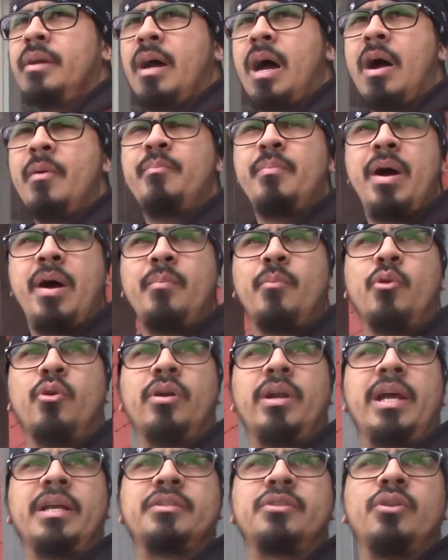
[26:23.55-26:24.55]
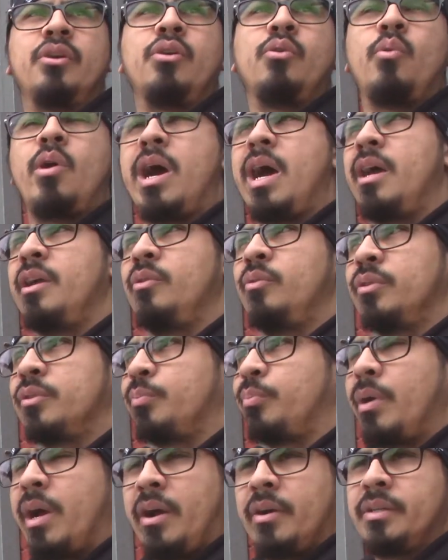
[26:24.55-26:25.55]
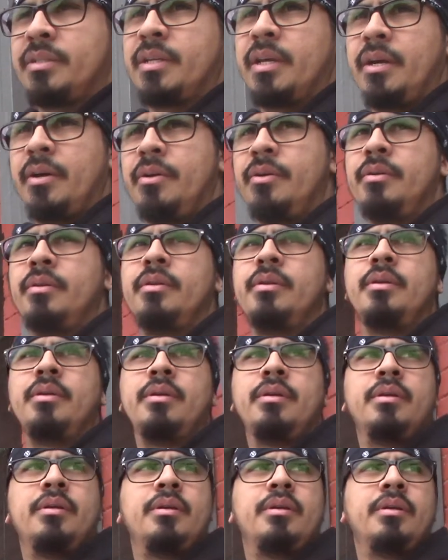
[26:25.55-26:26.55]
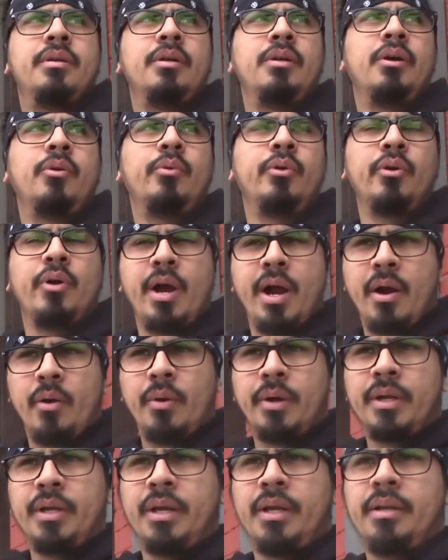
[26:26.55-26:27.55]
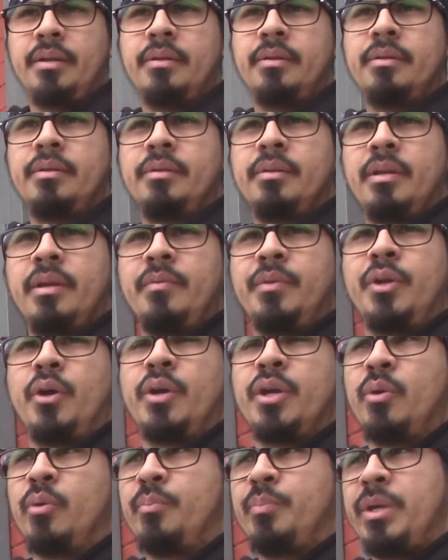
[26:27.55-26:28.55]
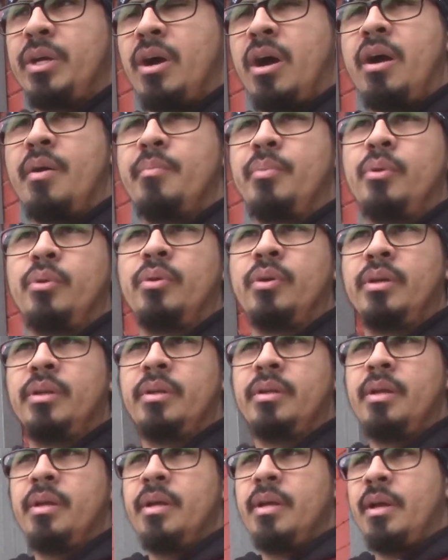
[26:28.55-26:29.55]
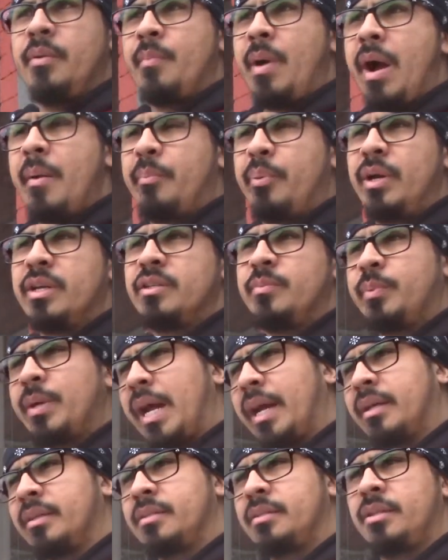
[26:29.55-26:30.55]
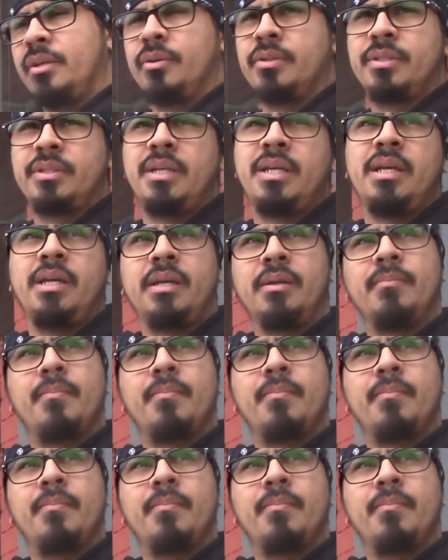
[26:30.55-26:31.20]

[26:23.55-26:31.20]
I more or less know why. He was proud as hell, real arrogant, even though he would be humble in my presence, but I could still see it.